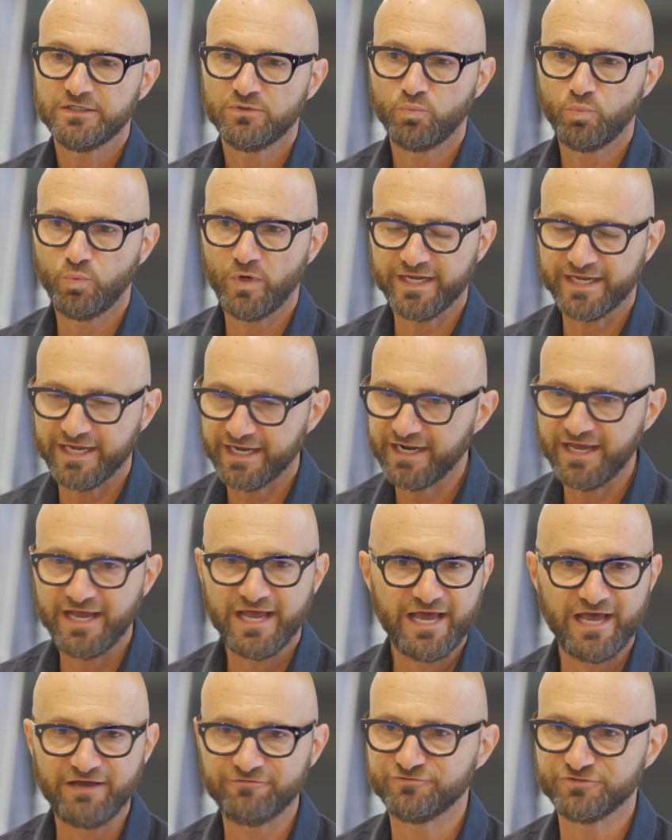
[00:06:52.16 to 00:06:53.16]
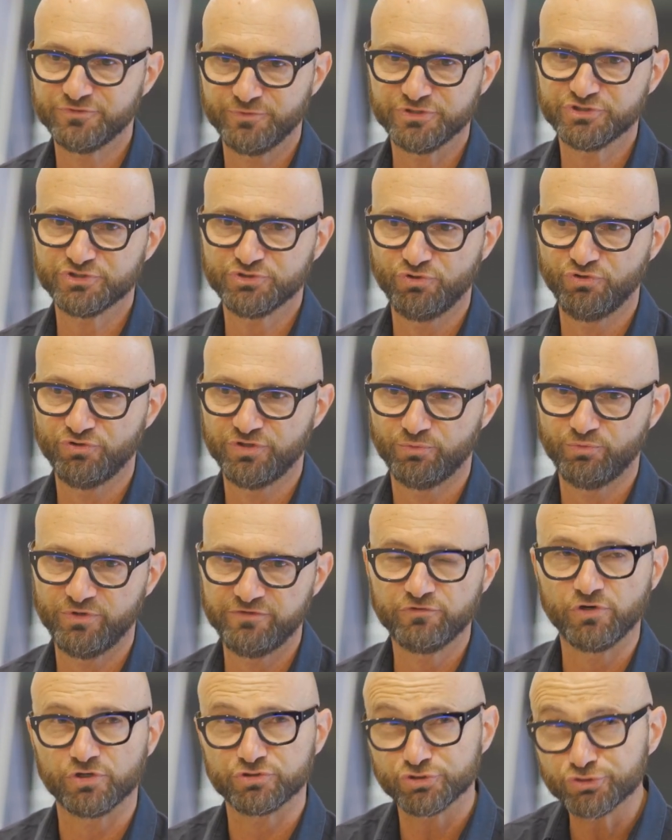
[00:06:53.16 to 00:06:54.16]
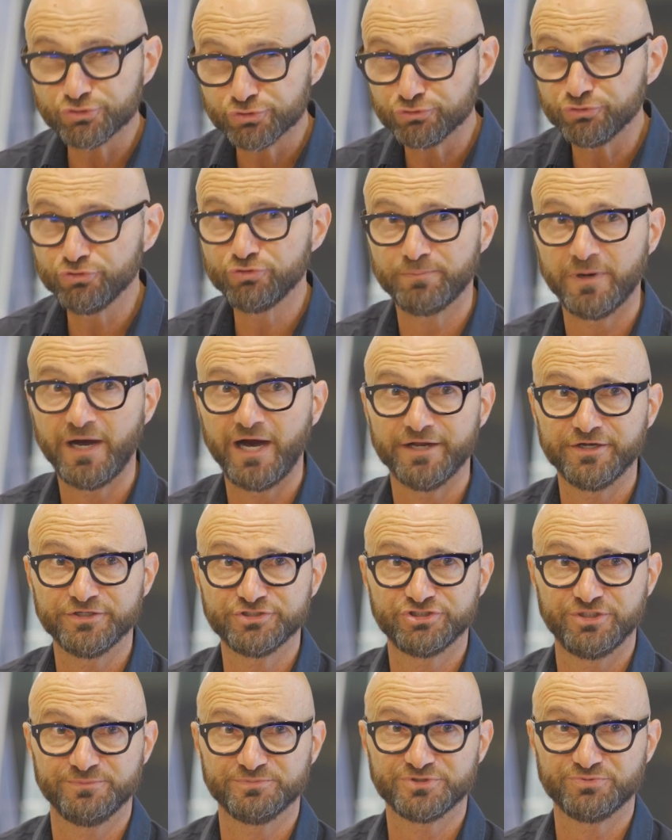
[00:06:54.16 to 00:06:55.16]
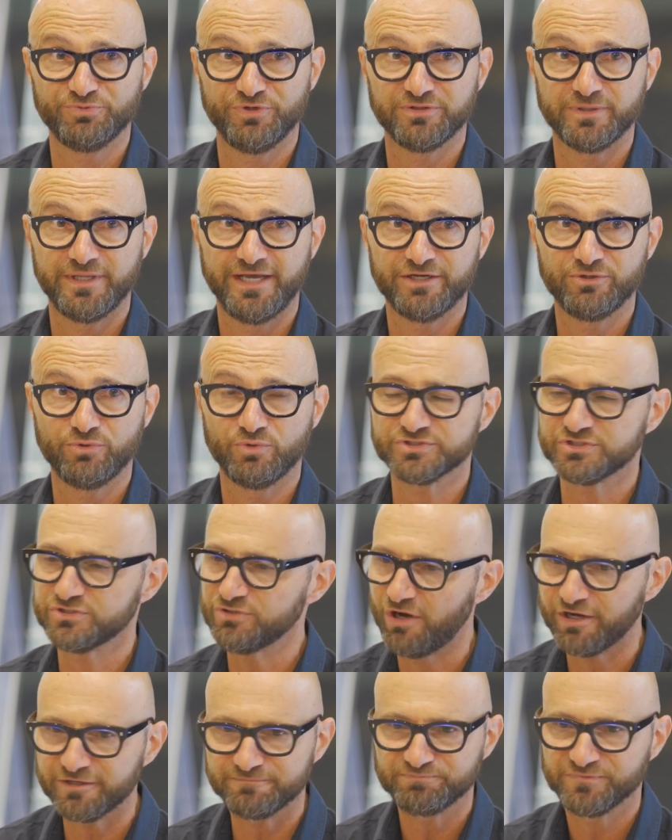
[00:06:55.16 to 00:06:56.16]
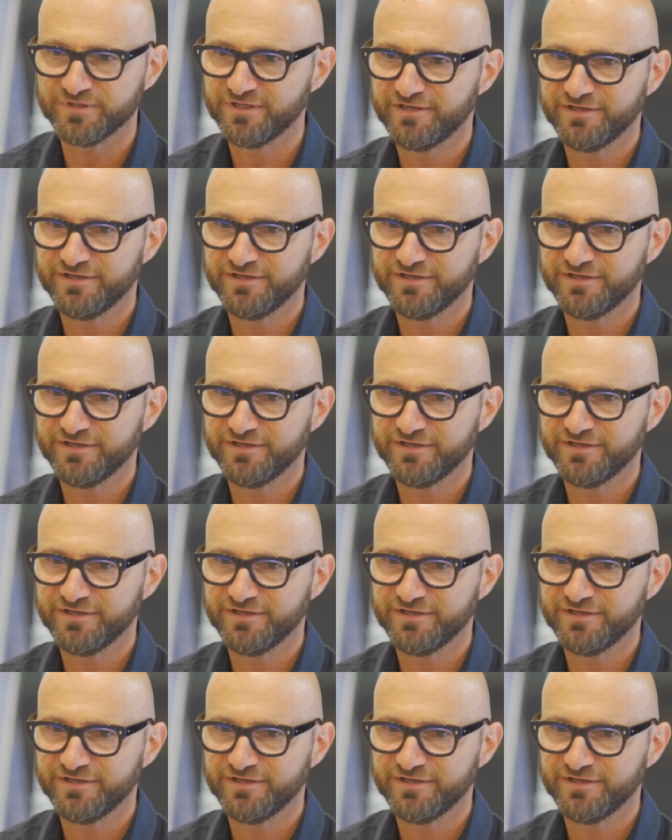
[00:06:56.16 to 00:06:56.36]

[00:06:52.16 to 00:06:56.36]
we're going to have to ensure that we've got true partnerships with landlords, not